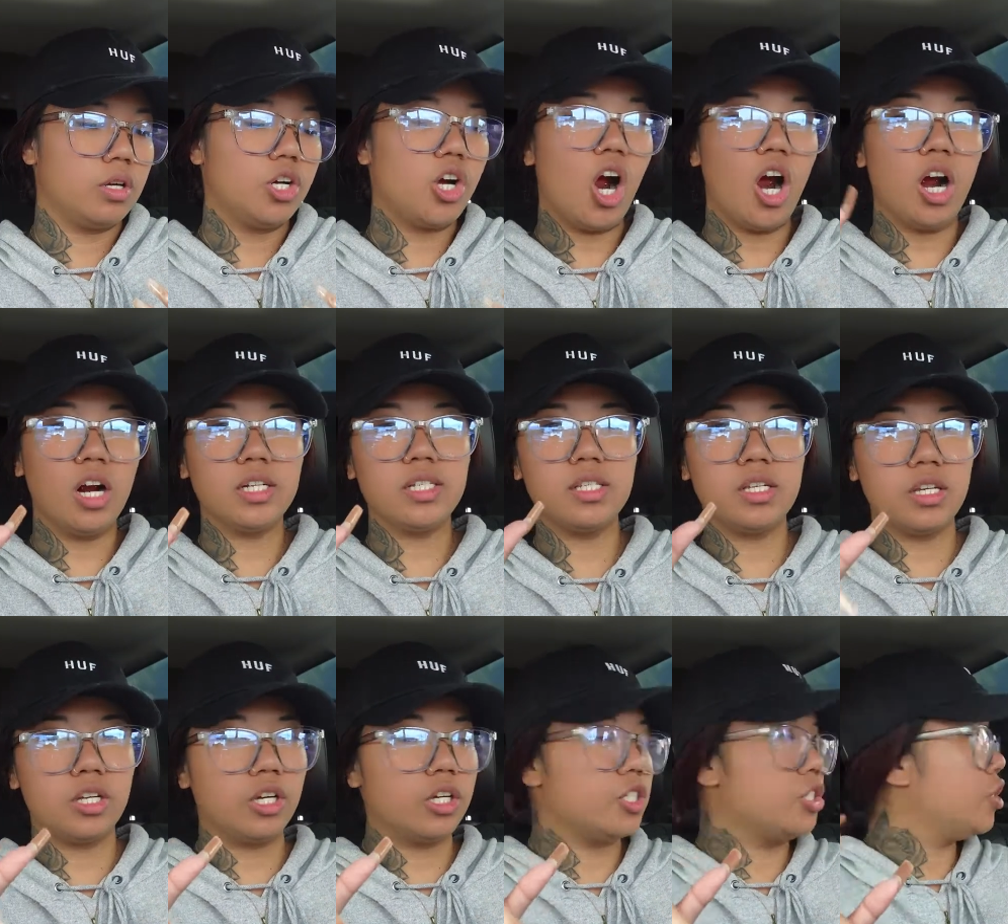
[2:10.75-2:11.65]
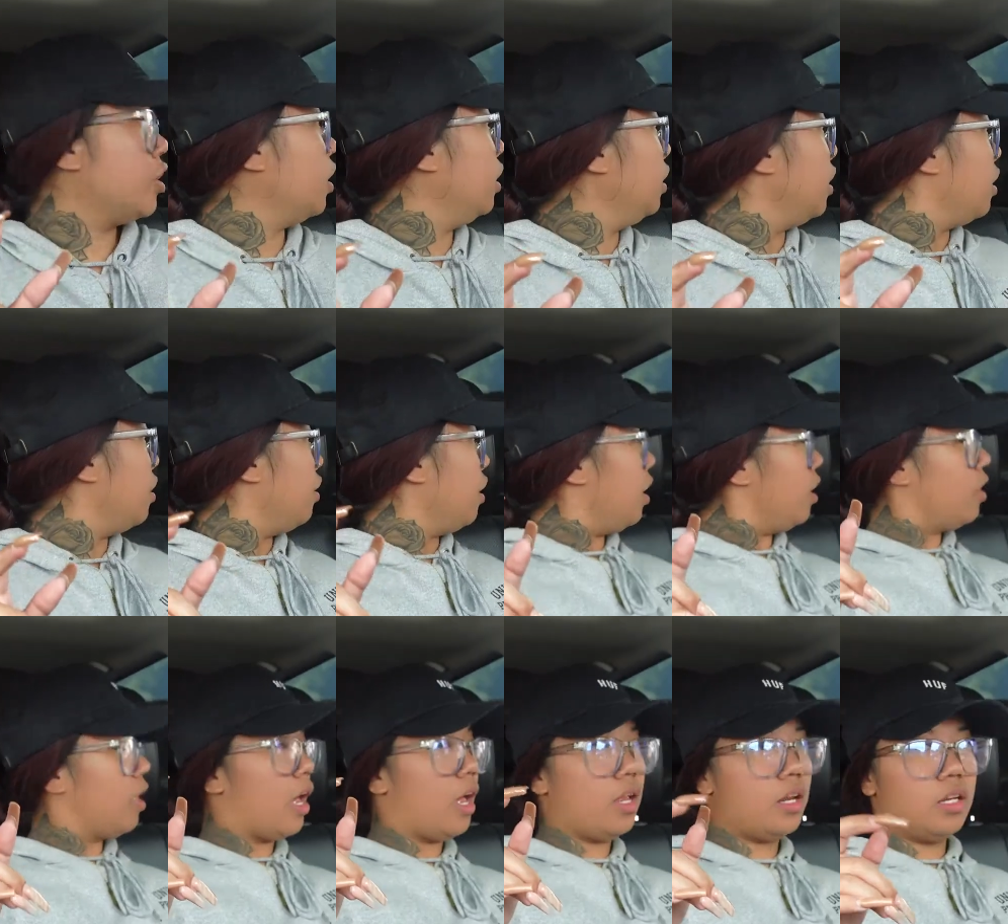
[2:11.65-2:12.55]
Car seat cushion, the thing
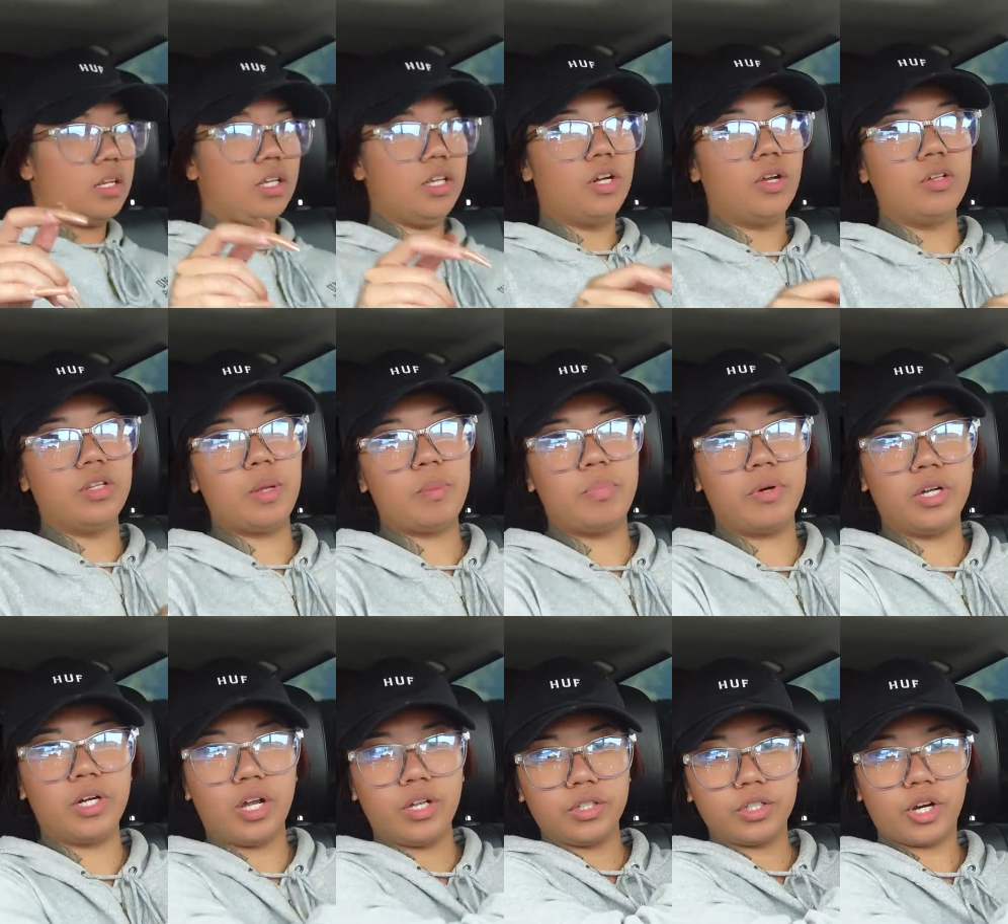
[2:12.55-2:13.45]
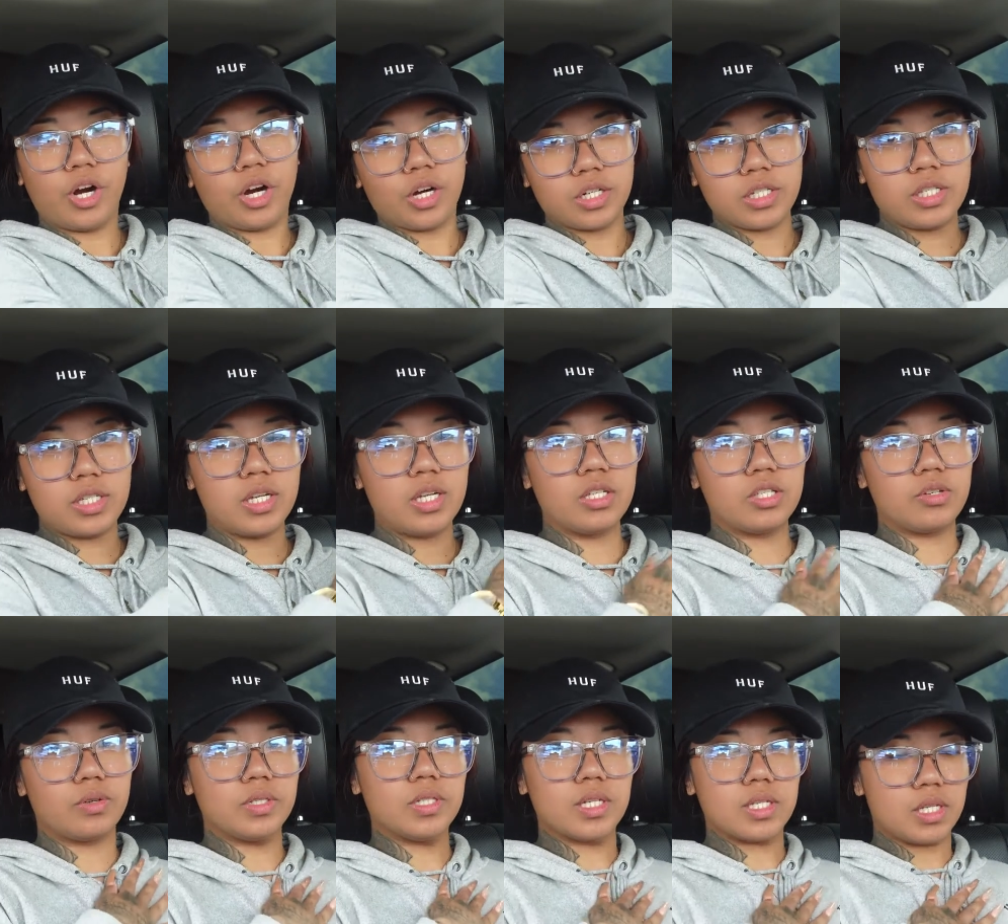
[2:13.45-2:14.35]
that, you know, they put on the car seat
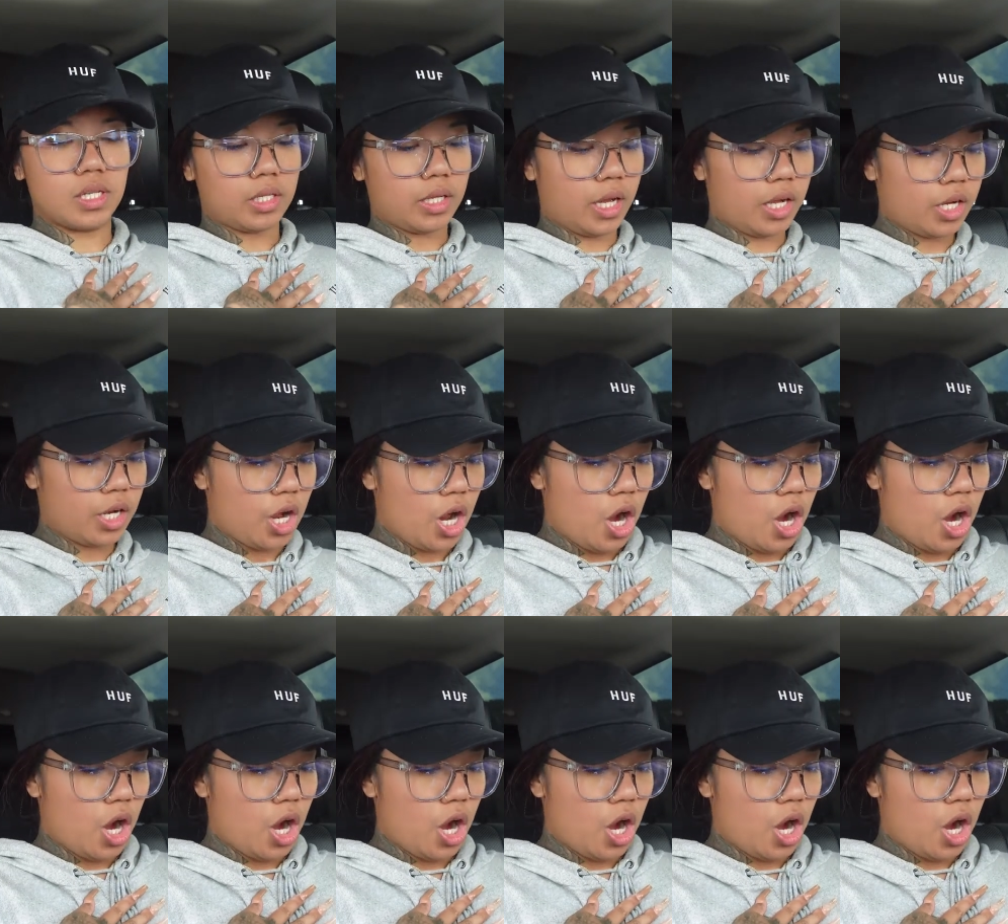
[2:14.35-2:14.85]
so it doesn't like